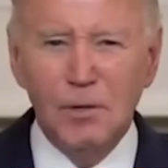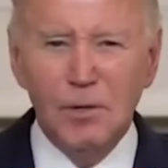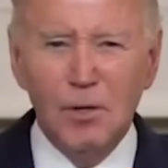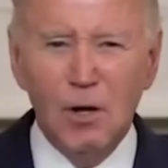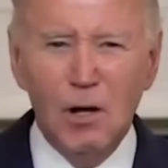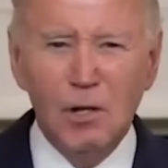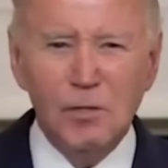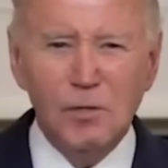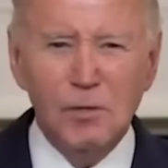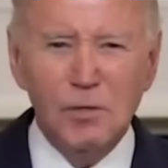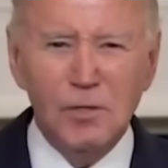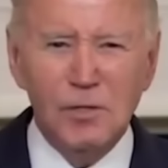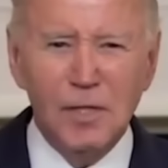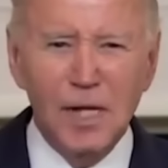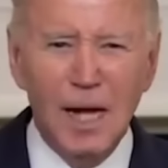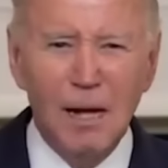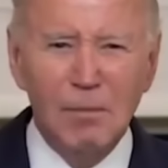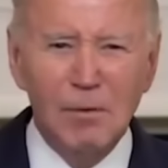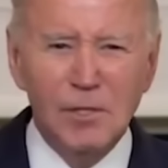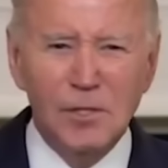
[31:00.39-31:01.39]
would also
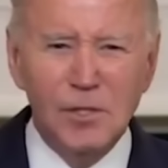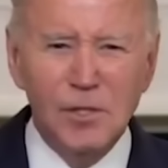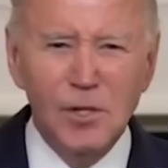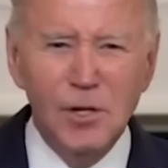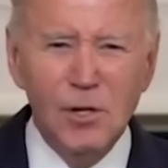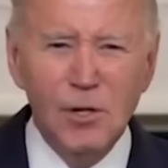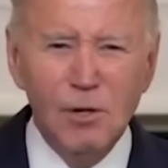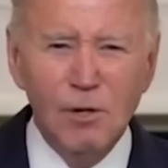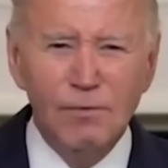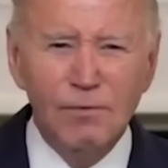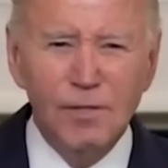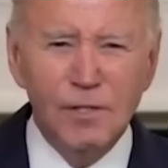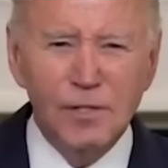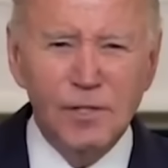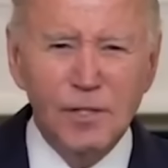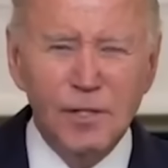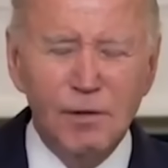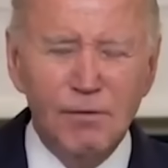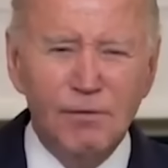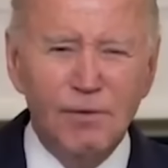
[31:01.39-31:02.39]
establish new,
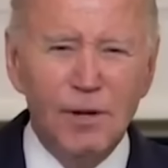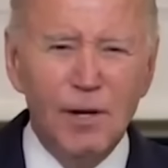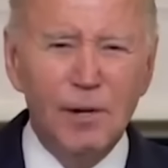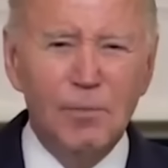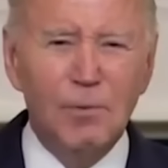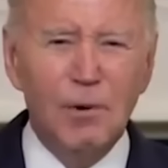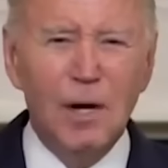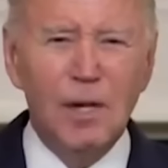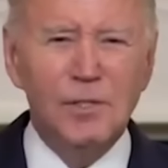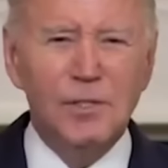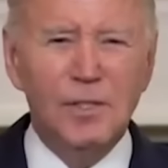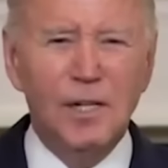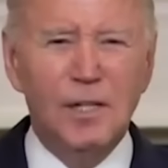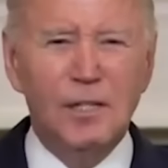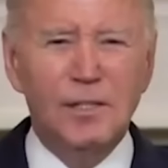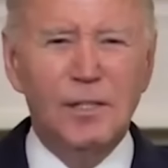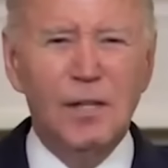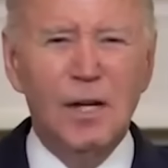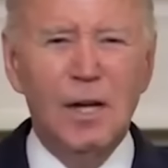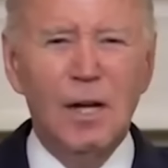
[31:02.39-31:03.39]
efficient, and fair
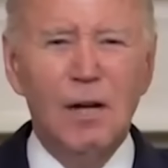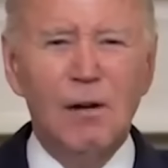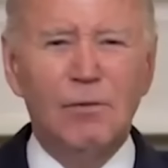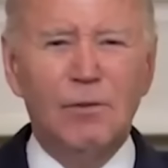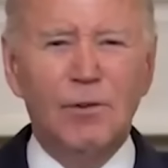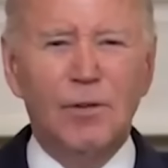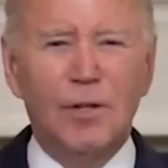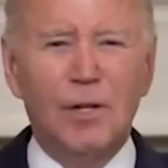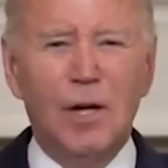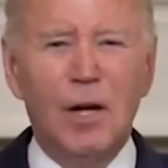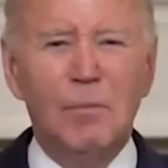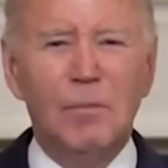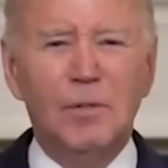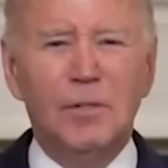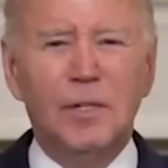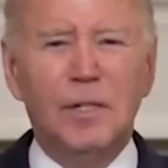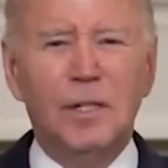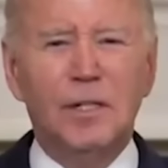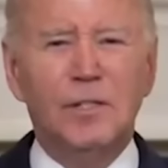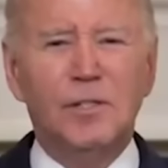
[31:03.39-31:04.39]
process for the
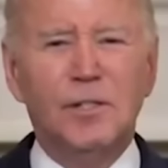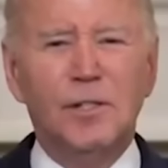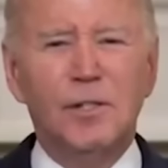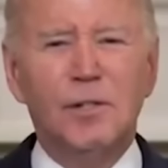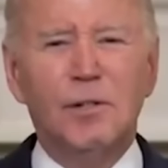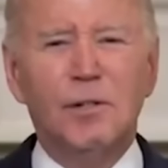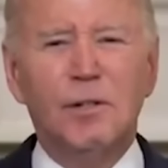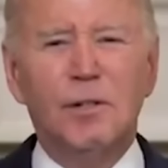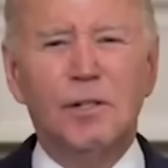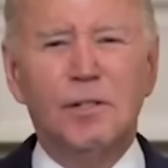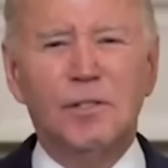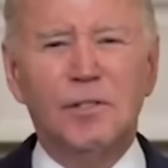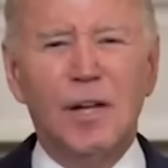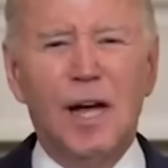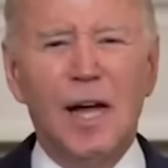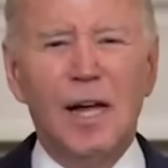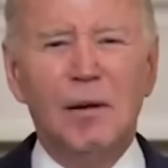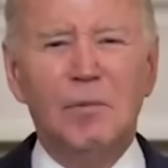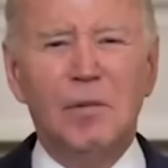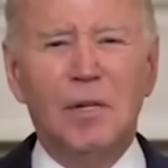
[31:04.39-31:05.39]
government to consider an
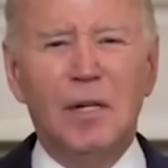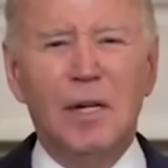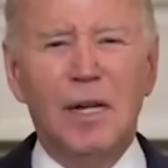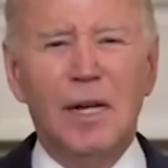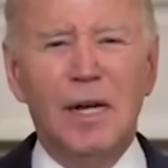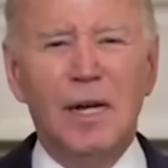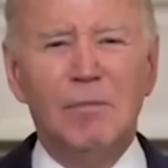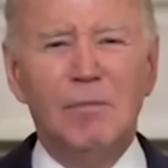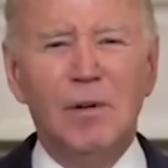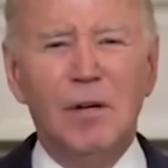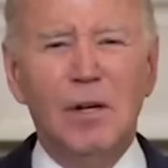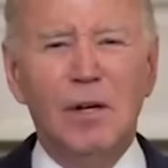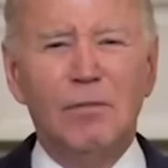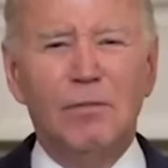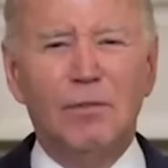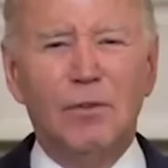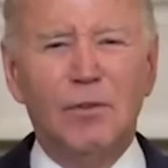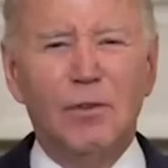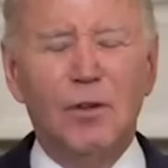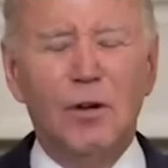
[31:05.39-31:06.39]
asylum claim
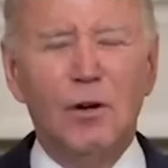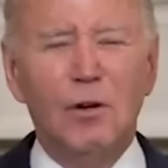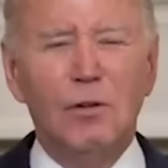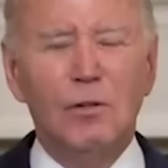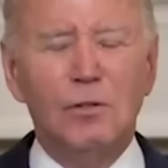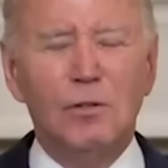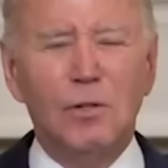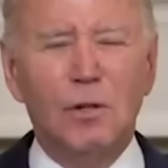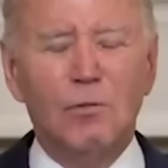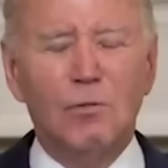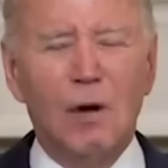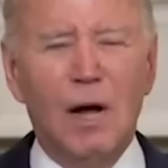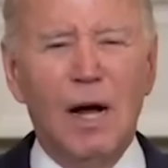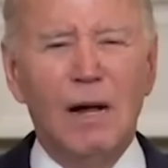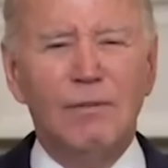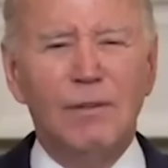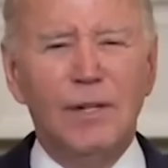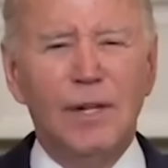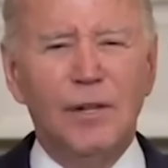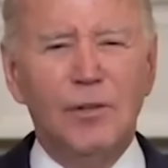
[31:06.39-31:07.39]
for those
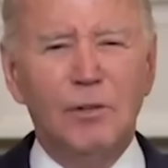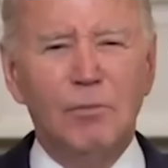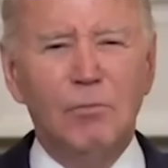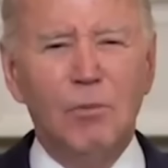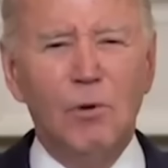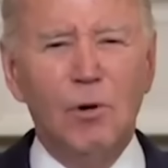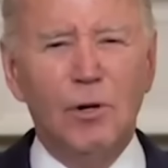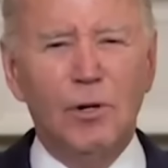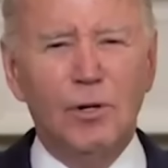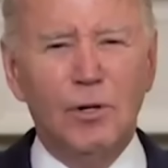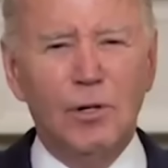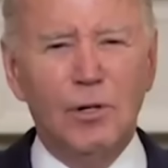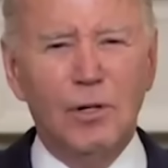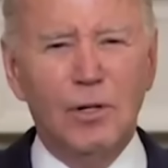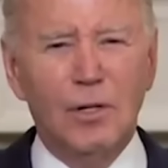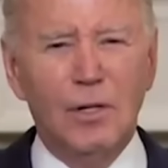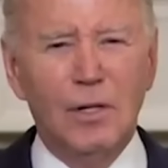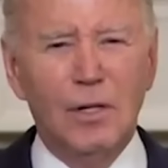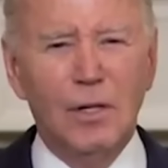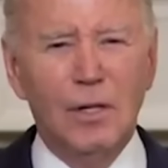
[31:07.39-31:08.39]
arriving at the border.
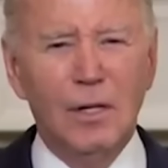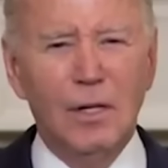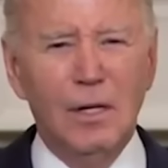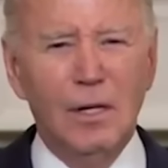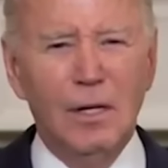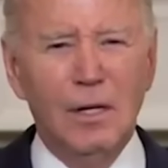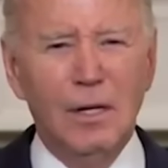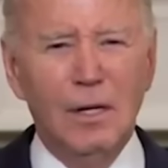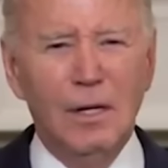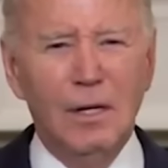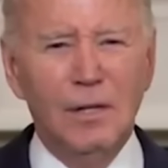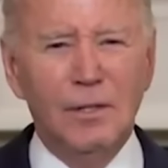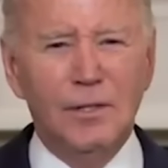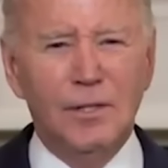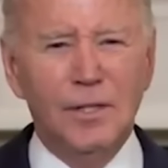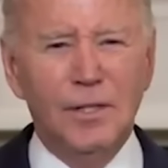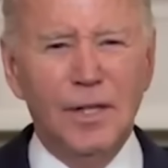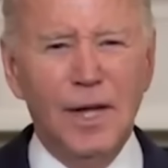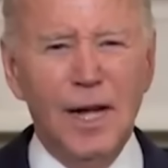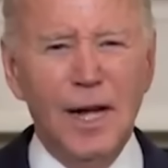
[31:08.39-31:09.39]

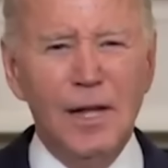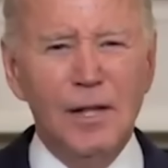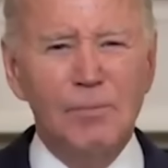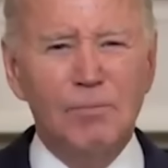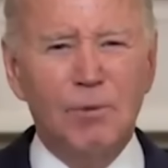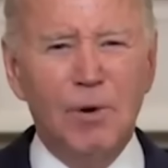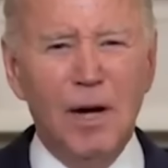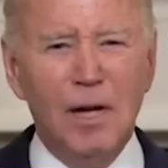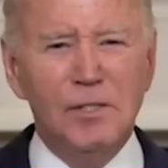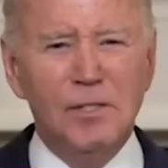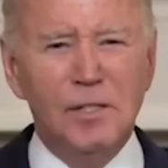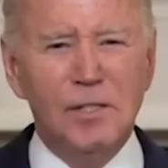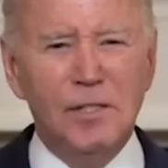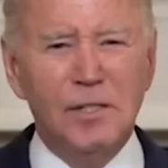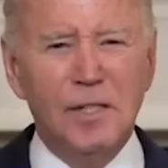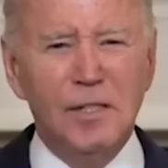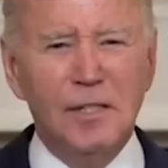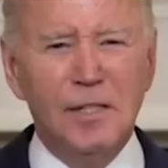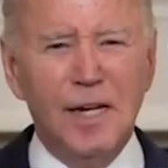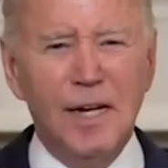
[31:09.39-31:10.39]
Today, the
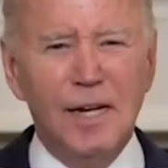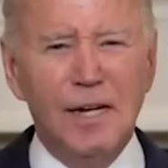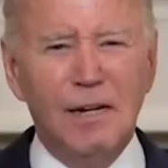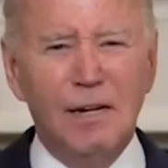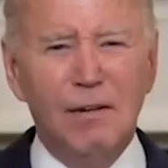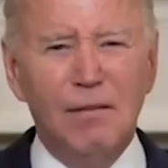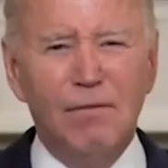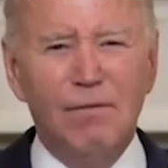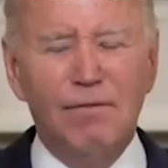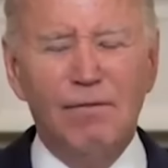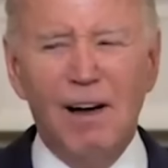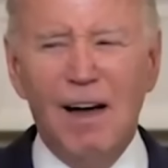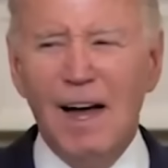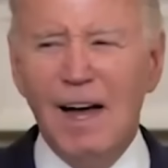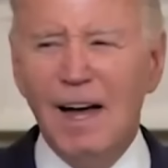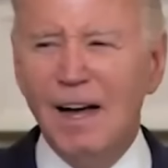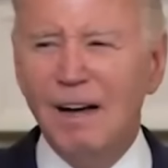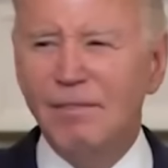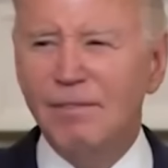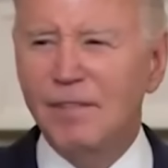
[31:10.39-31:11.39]
process can take
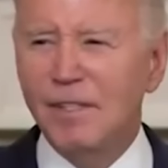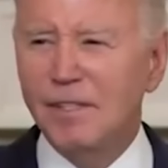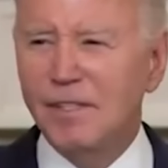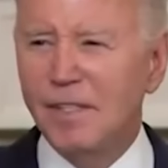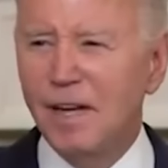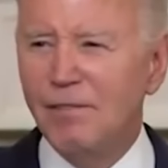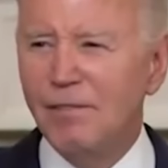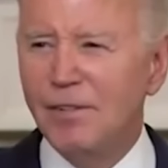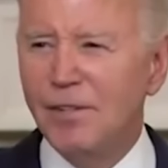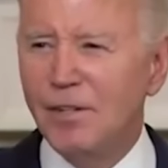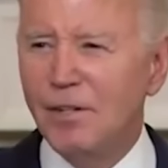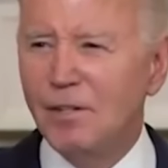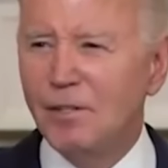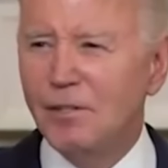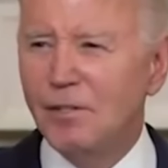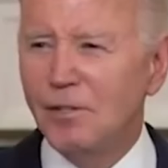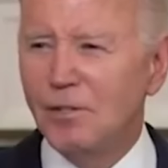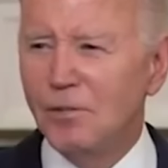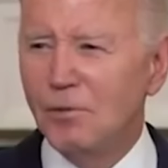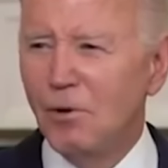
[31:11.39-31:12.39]
five to seven
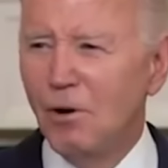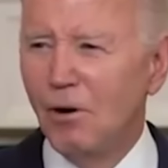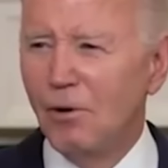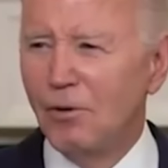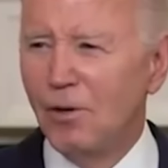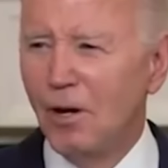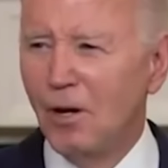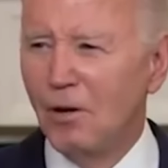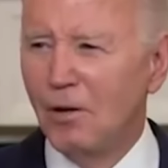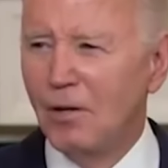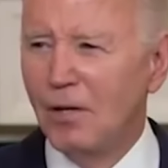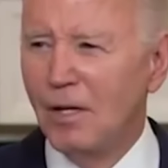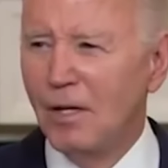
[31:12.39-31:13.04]
years, as you all know.